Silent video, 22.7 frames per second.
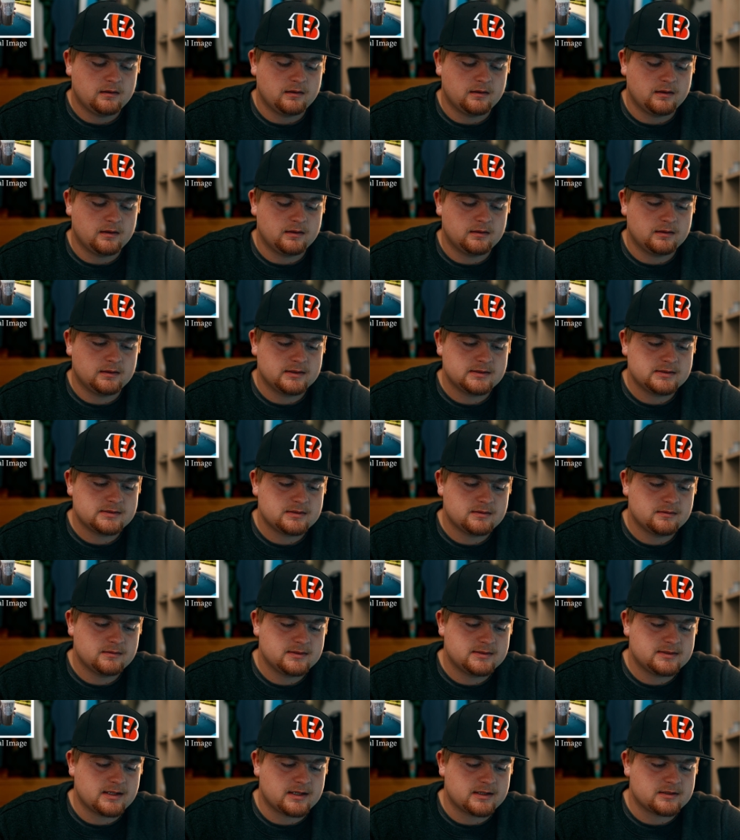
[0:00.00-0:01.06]
Alright, let's
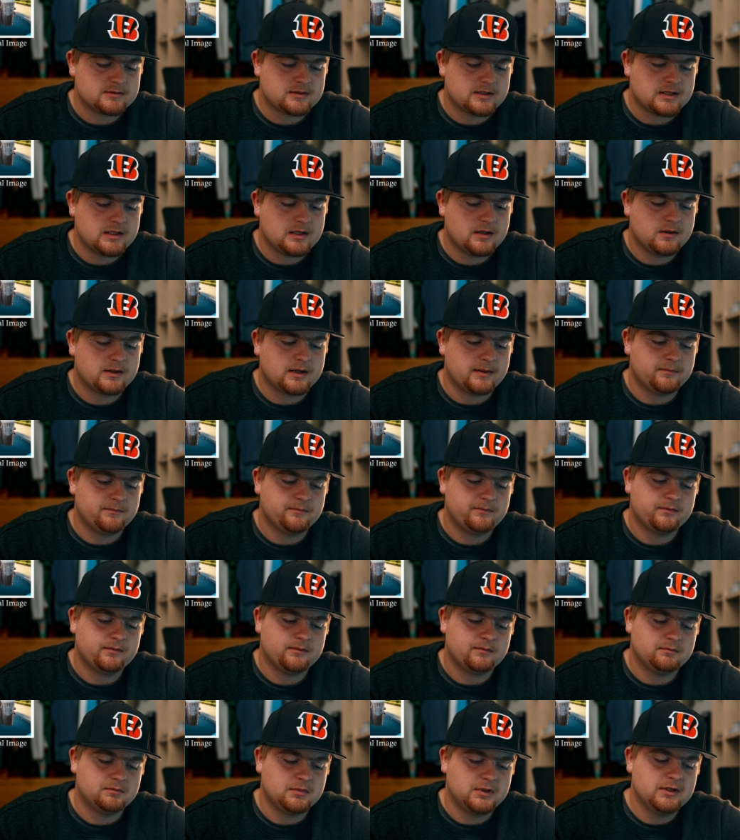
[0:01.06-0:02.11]
turn the saturate. Okay,
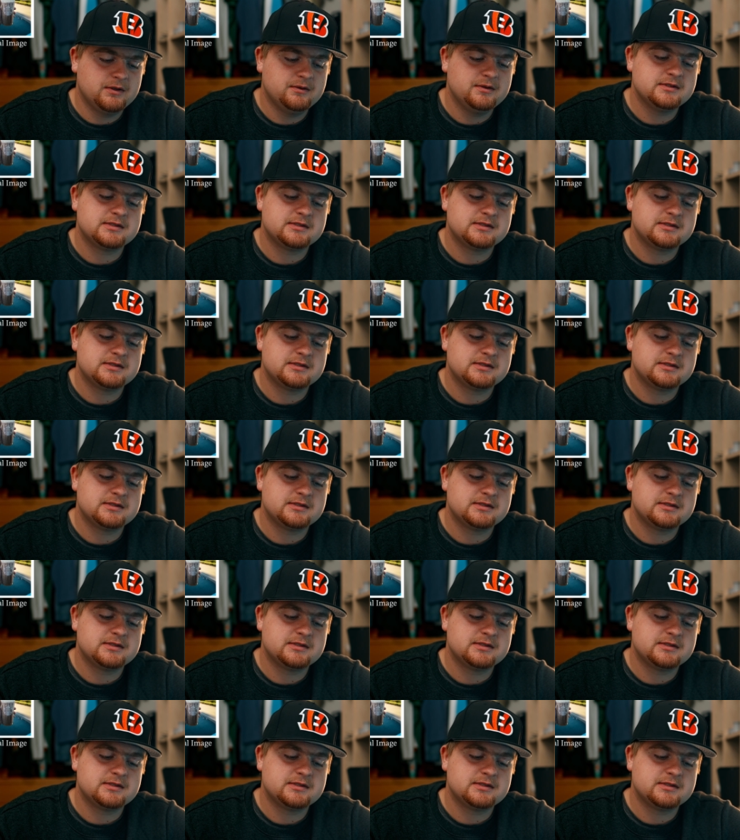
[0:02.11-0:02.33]
blue